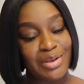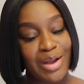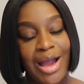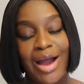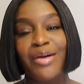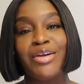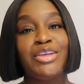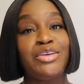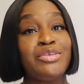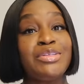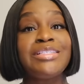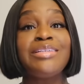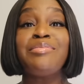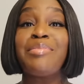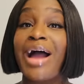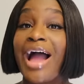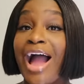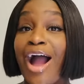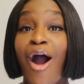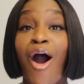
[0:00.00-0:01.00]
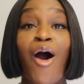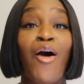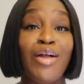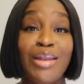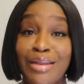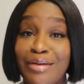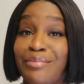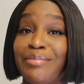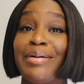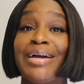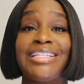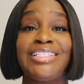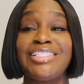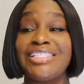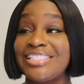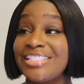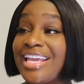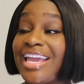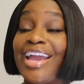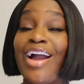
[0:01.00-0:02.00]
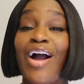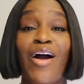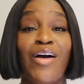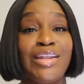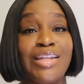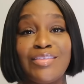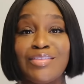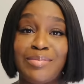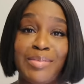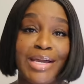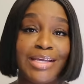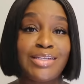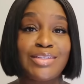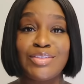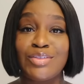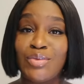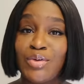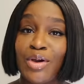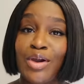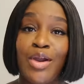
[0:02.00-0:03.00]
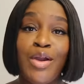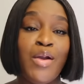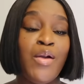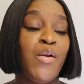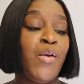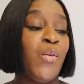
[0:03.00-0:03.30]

So I used to buy all of them. I just take all of them out of the store.